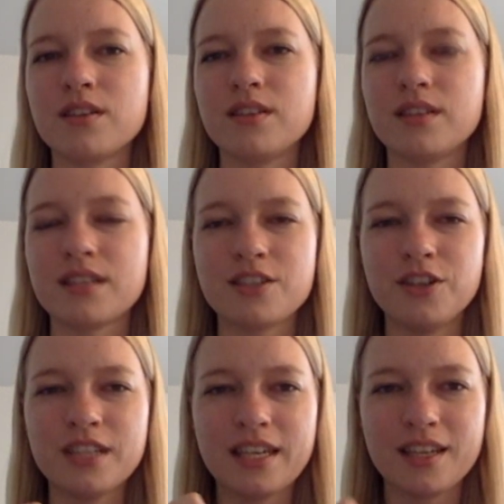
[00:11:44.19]
it's
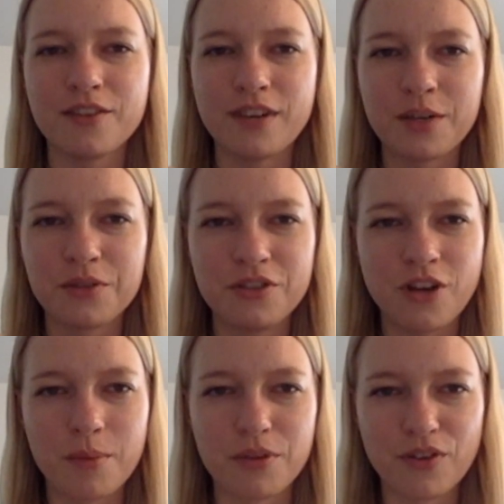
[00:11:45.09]
hard getting a faculty
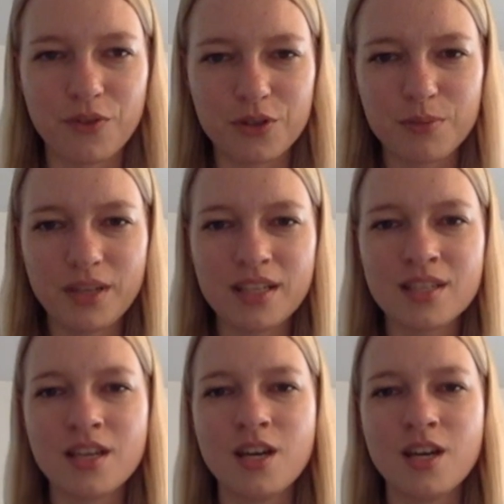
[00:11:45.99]
job in the first place.